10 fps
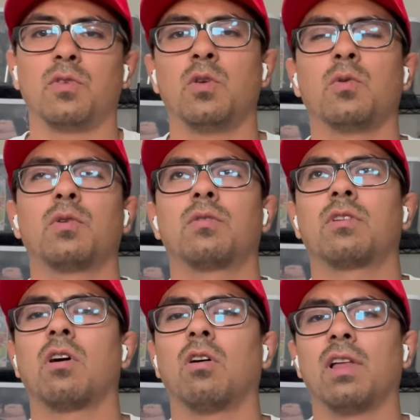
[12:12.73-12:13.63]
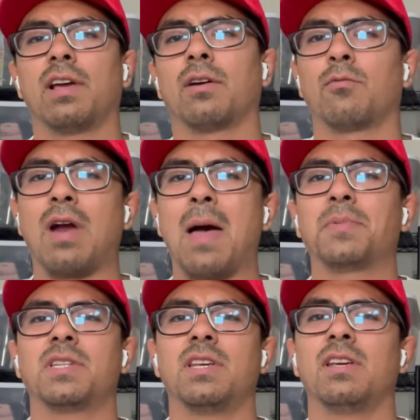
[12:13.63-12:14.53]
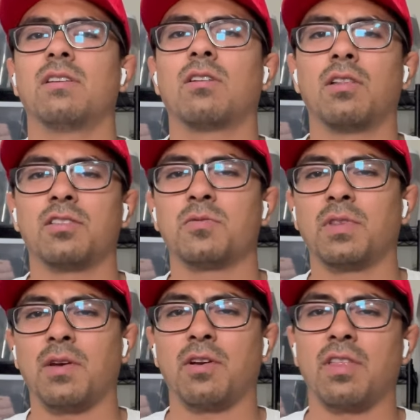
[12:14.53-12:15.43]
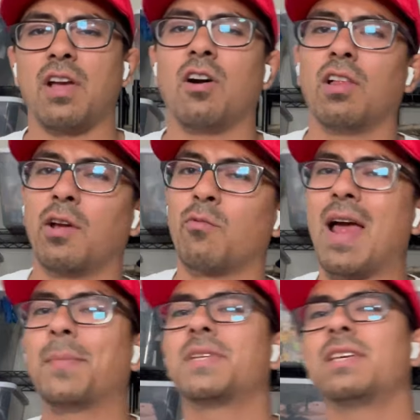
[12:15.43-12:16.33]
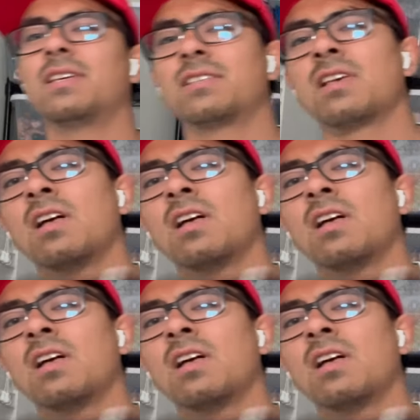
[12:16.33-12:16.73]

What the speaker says: you would call like a wrap tee, or this is what they call like wrap tees.